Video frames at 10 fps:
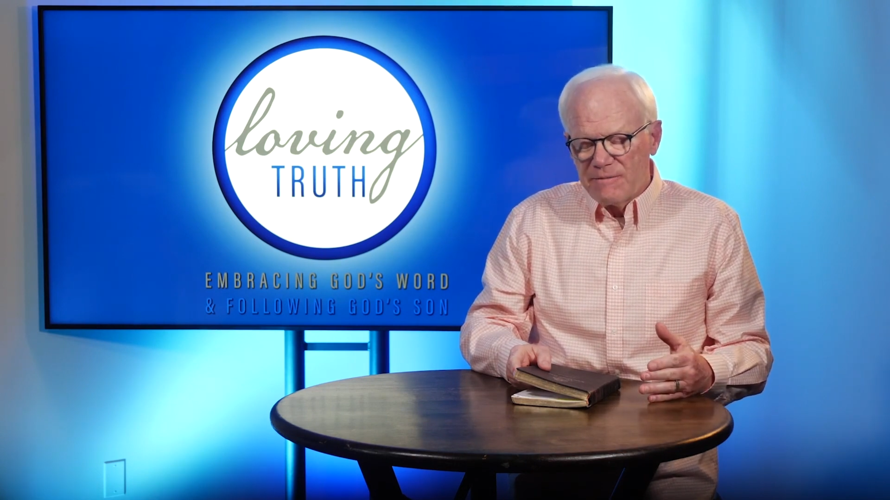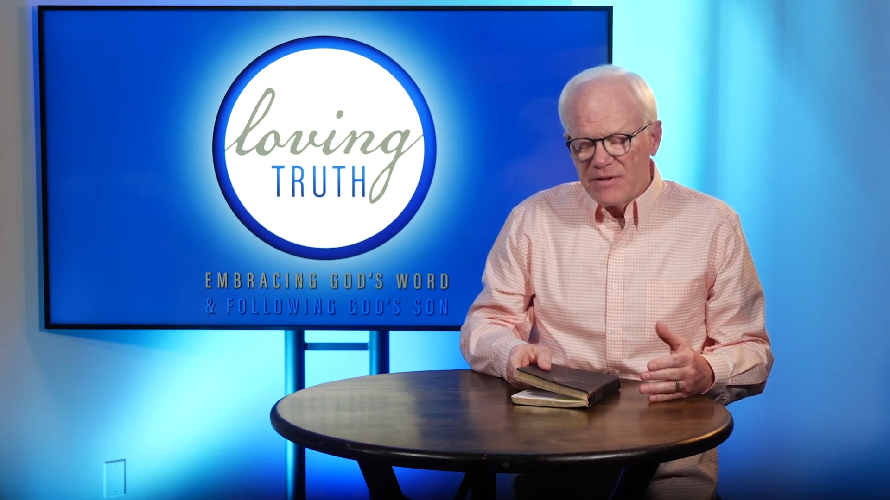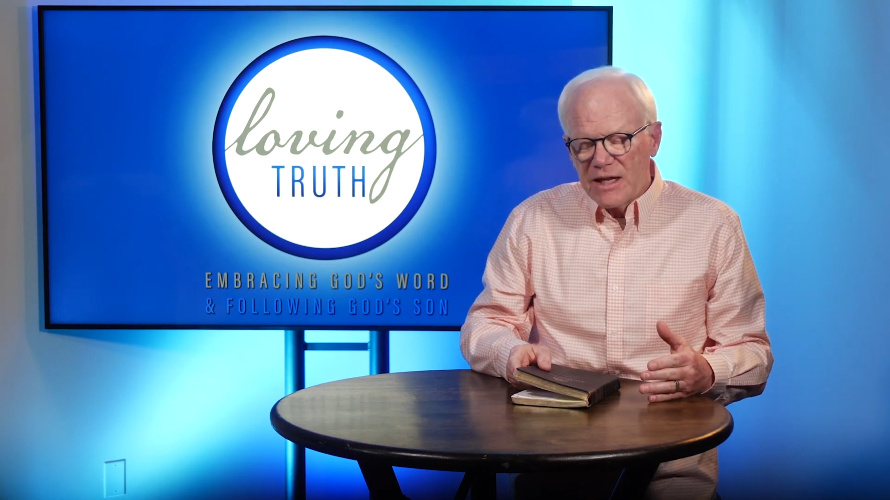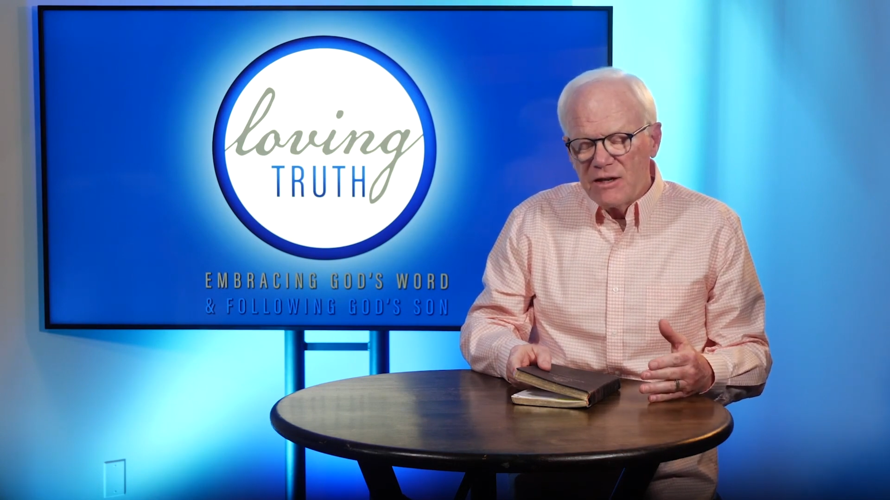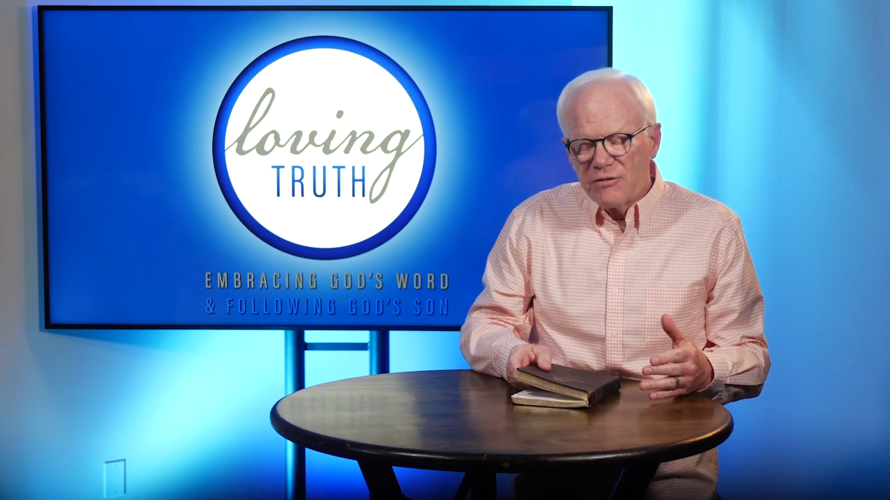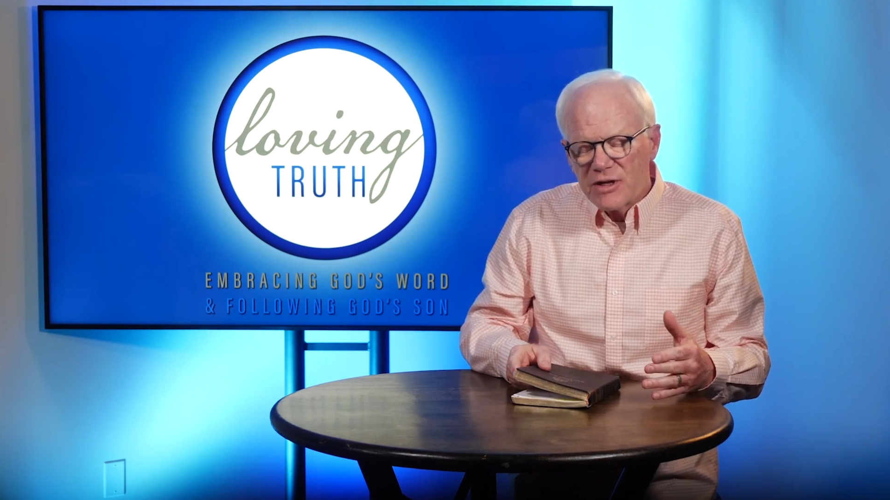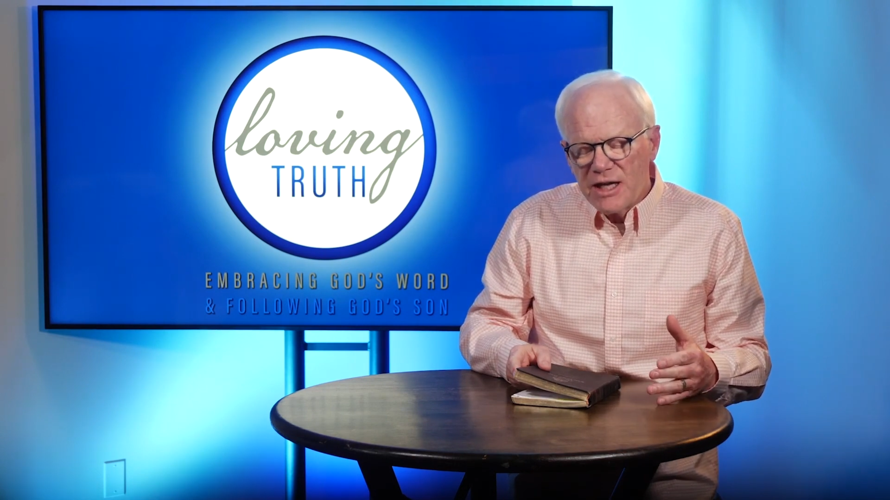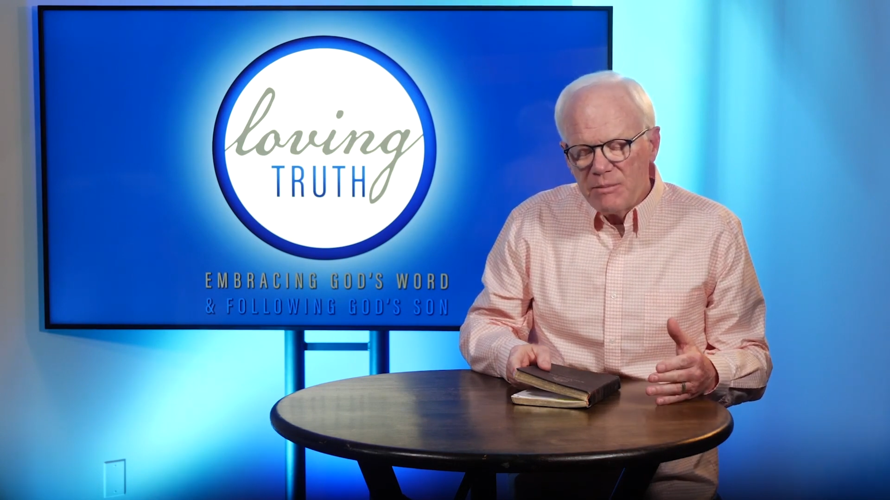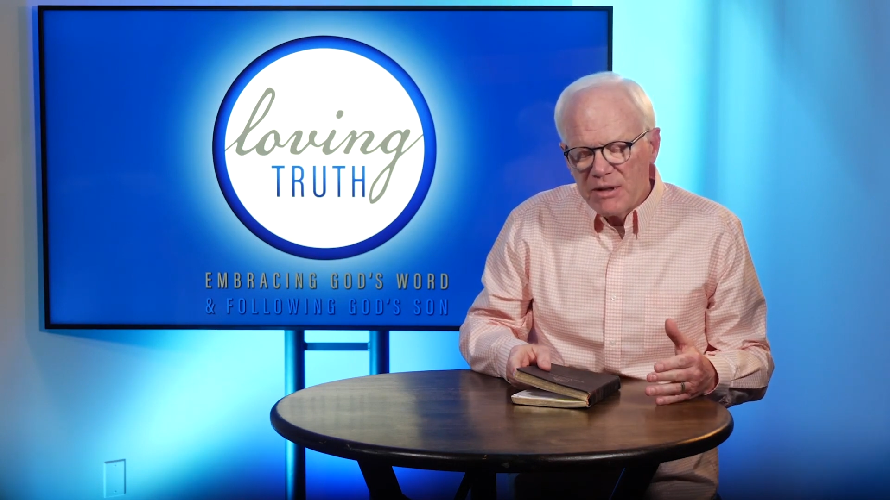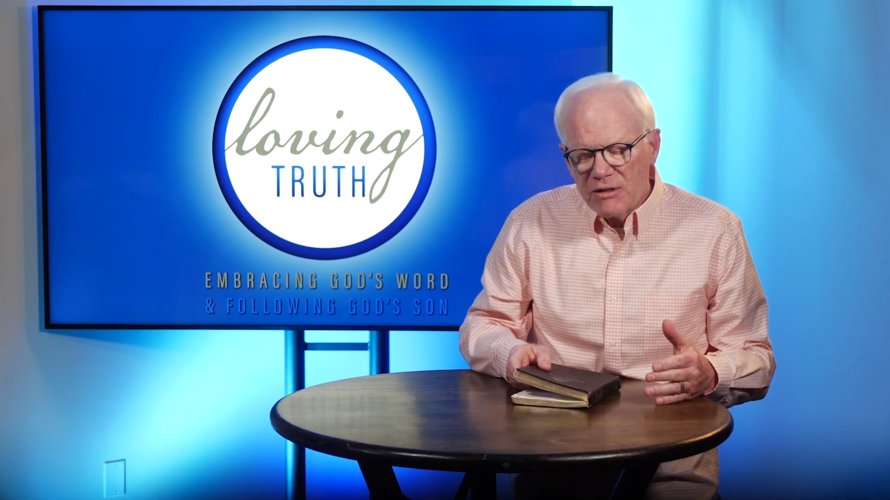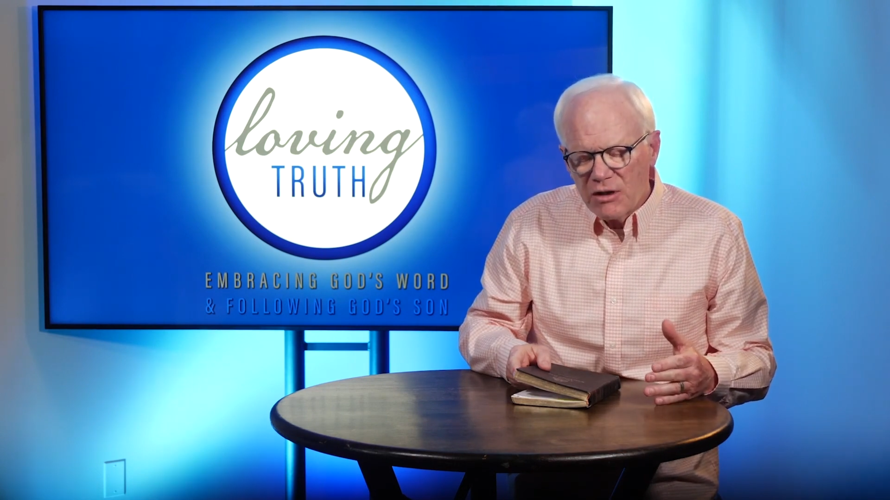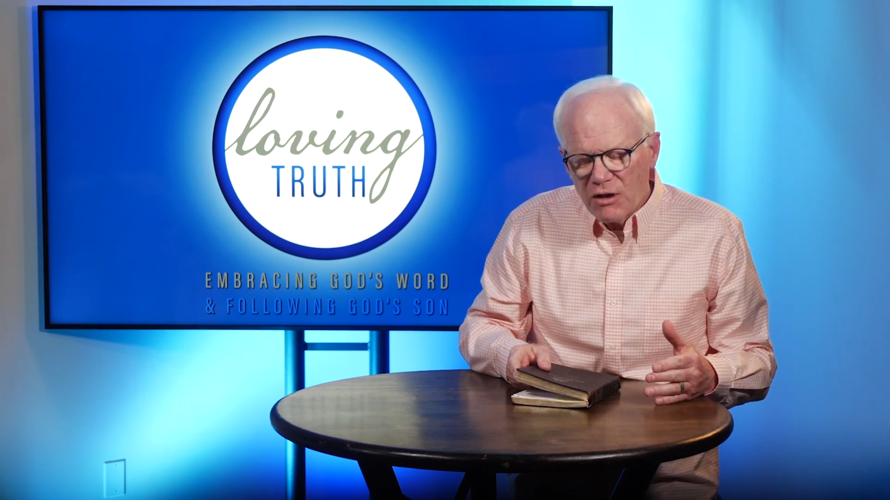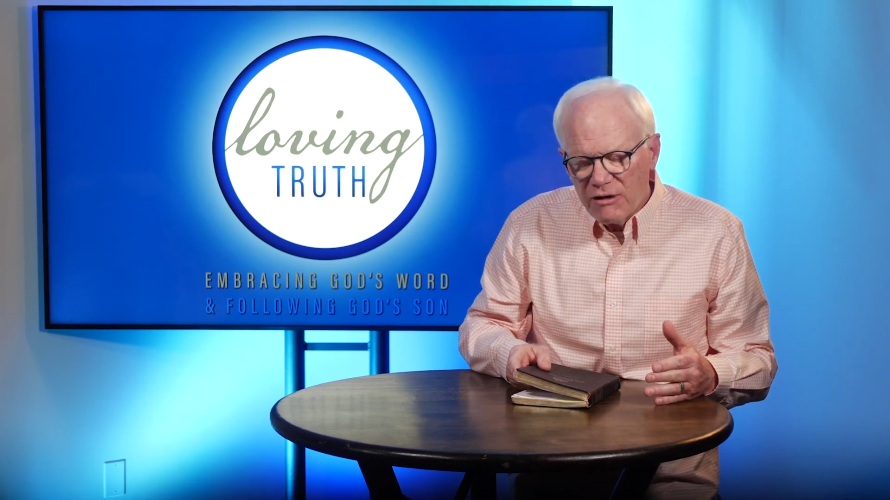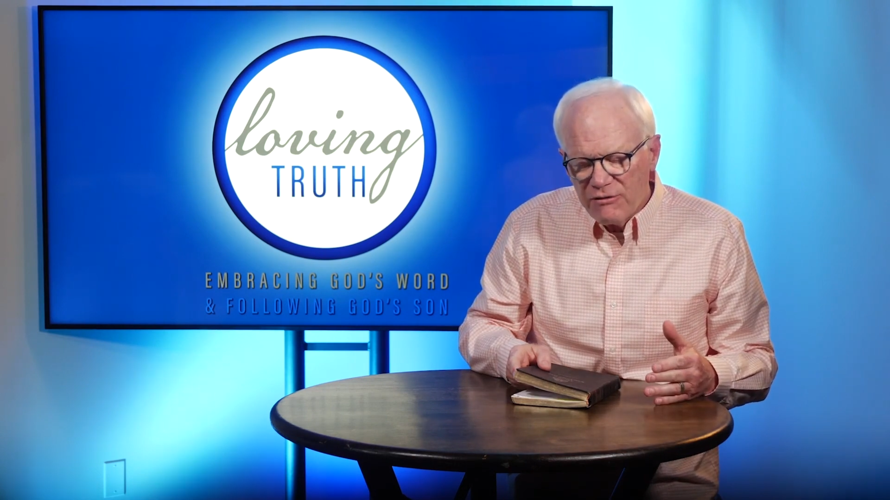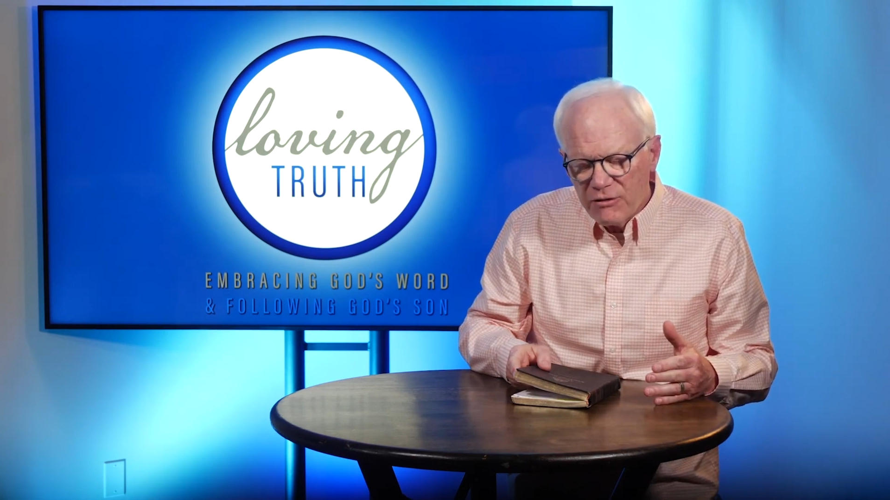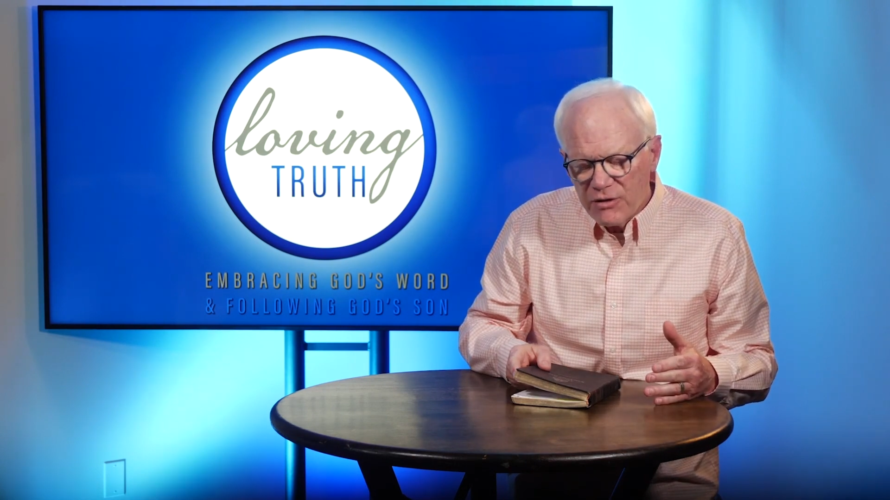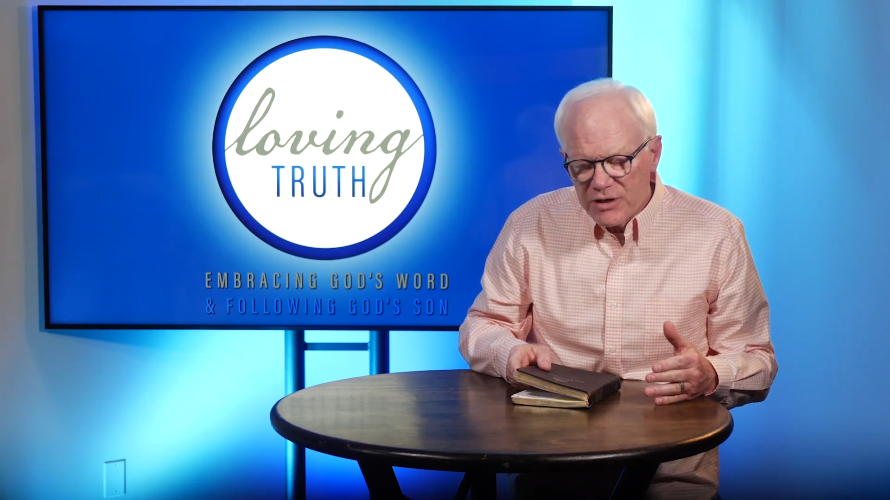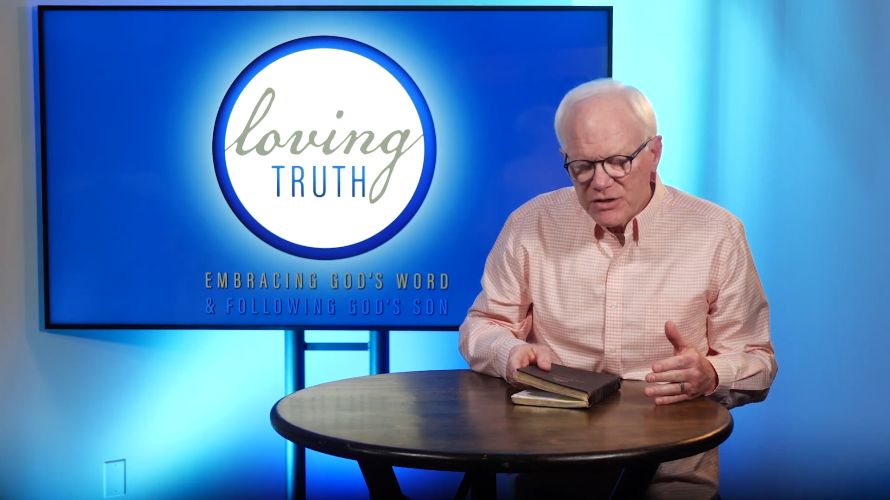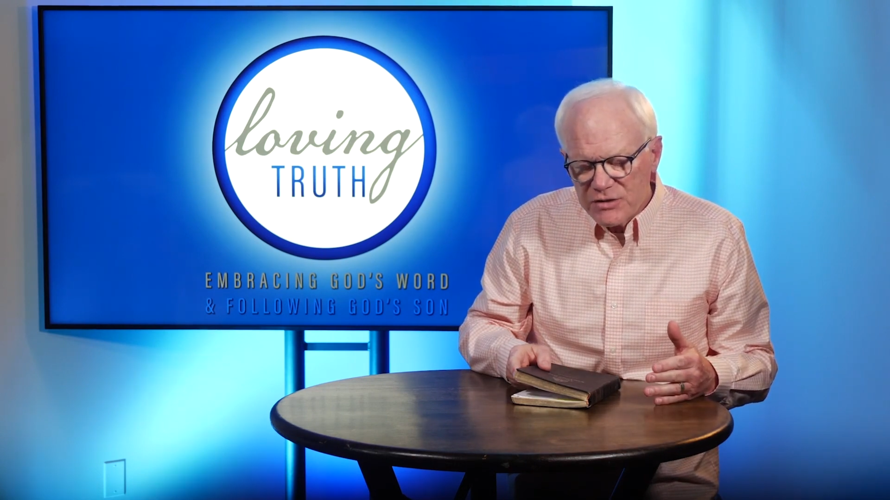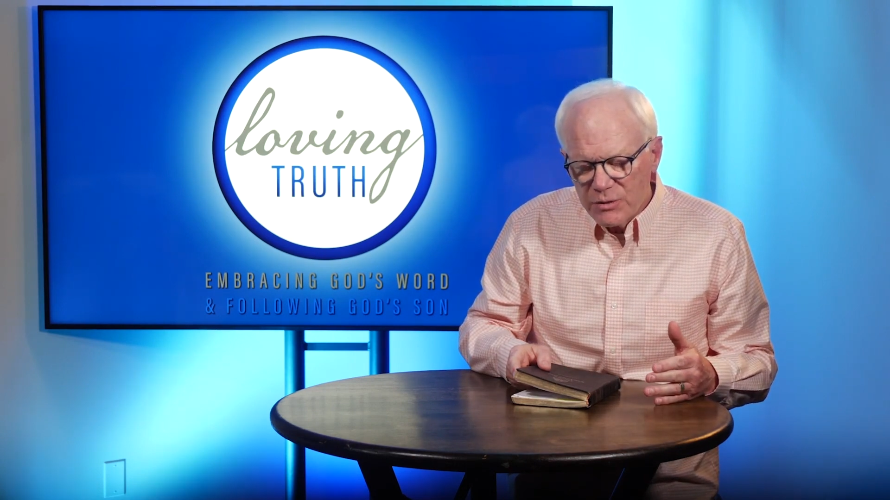Thank you for keeping the law for us.